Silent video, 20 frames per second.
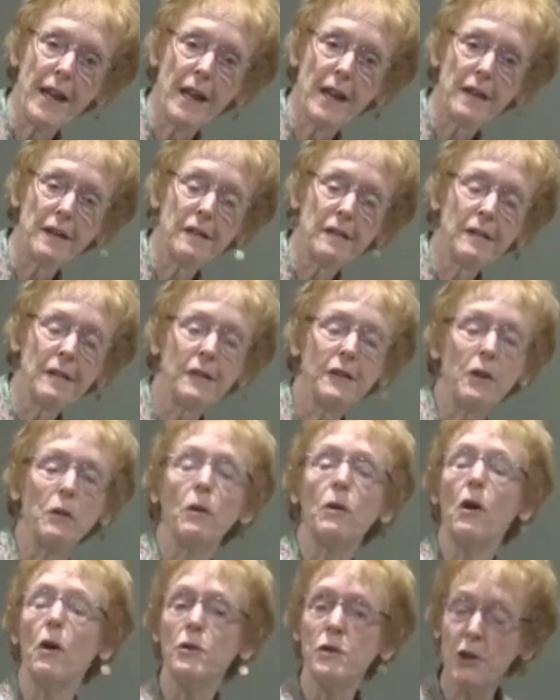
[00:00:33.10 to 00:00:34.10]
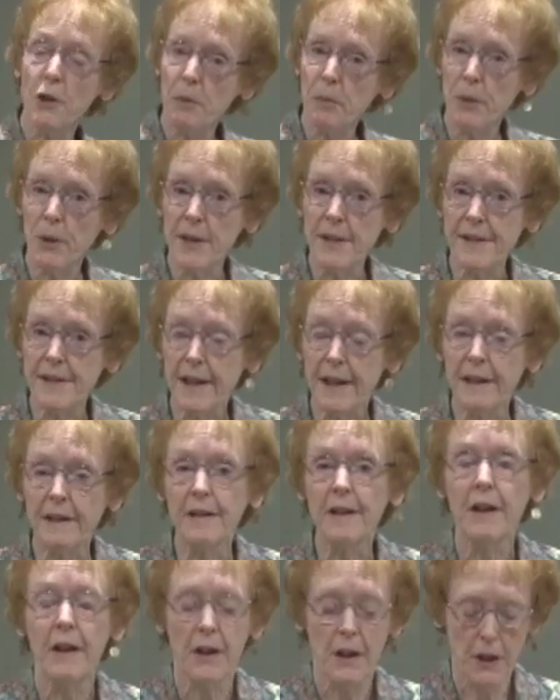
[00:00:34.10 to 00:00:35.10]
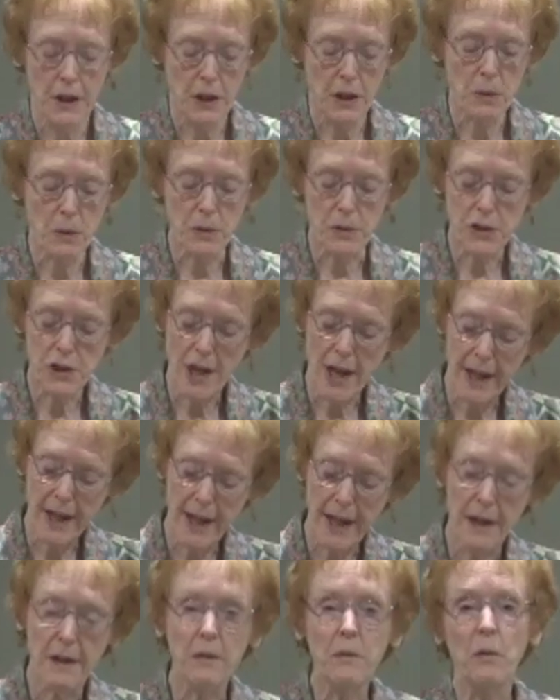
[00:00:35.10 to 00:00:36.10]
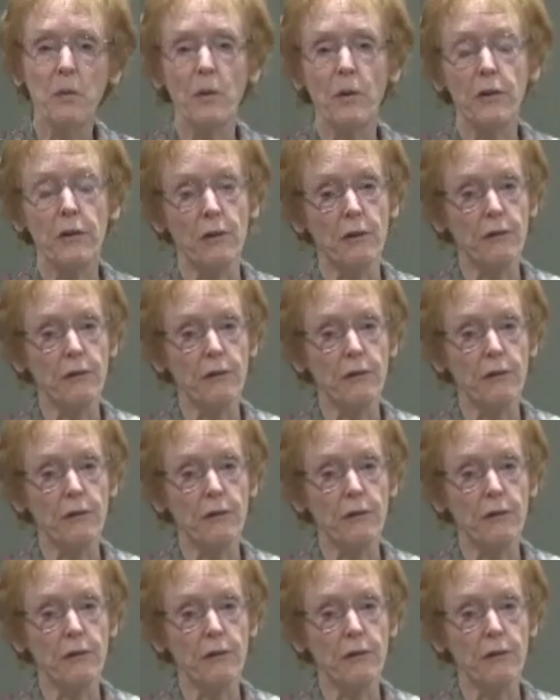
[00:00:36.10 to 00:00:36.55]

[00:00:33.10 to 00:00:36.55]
in, you'll go to your precinct, you will check in with your